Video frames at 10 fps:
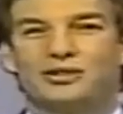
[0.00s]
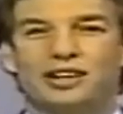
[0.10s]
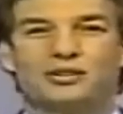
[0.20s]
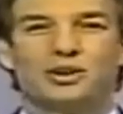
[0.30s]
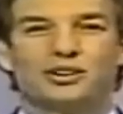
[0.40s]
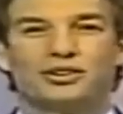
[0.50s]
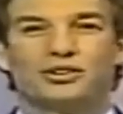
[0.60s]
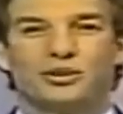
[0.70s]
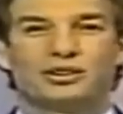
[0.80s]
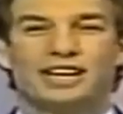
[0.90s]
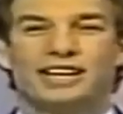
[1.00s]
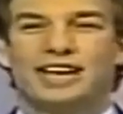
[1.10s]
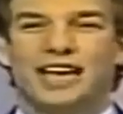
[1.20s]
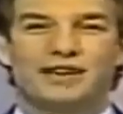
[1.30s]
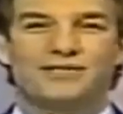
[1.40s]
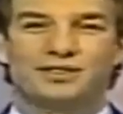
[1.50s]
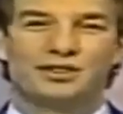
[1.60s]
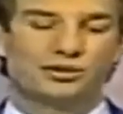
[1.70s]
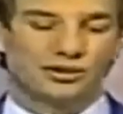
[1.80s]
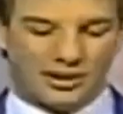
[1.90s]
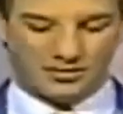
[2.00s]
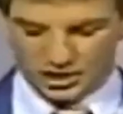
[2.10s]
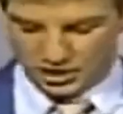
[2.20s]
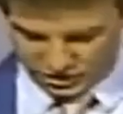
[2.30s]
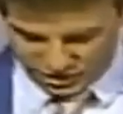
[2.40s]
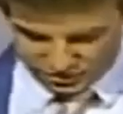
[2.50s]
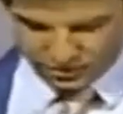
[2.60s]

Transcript: answer that question or take a physical-type challenge. I